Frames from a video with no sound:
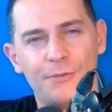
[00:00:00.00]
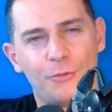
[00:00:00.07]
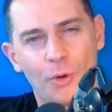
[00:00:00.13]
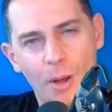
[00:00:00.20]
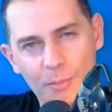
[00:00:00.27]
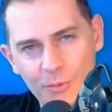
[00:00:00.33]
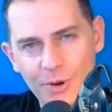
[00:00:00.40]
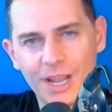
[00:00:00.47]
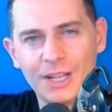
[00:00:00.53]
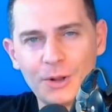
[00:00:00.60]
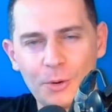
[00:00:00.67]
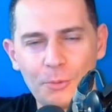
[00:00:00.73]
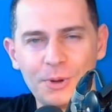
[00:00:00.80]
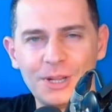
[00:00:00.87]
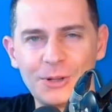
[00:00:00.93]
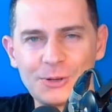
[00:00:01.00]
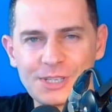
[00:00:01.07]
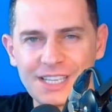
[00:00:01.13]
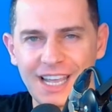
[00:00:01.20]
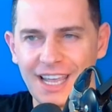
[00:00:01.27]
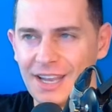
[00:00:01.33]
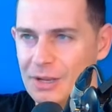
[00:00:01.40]
If you upgrade your
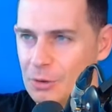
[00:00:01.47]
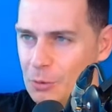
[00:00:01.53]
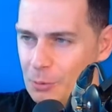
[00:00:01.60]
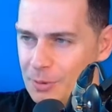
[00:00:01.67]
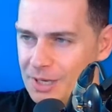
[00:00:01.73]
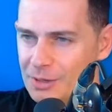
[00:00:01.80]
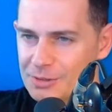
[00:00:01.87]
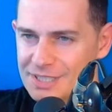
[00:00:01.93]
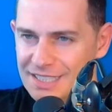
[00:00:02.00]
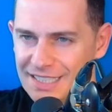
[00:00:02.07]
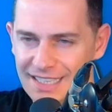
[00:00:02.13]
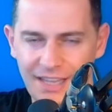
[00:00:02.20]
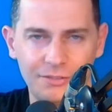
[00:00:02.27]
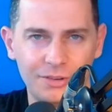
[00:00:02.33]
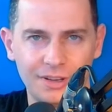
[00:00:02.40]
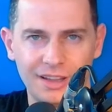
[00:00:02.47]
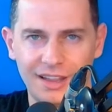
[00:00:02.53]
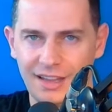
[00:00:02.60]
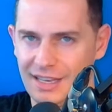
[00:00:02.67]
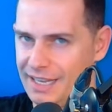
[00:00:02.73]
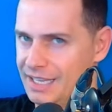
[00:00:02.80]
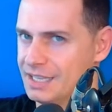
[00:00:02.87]
Windows 10 to Windows
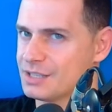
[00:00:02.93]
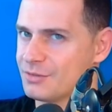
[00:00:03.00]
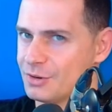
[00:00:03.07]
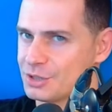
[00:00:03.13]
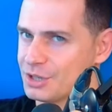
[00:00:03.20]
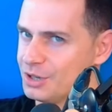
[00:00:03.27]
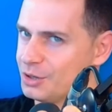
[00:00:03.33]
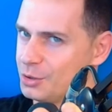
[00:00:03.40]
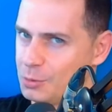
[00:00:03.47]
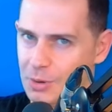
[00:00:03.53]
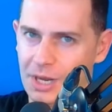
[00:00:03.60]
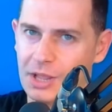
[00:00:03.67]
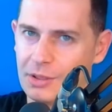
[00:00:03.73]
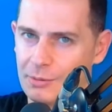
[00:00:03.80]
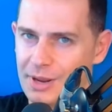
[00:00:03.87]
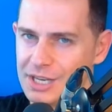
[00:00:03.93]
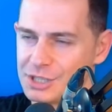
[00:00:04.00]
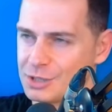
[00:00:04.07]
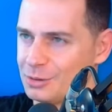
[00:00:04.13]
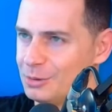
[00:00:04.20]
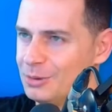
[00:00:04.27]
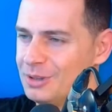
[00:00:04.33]
11 latest version
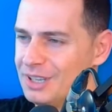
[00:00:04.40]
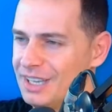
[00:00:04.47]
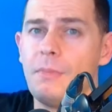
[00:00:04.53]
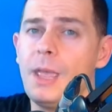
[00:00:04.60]
23h2,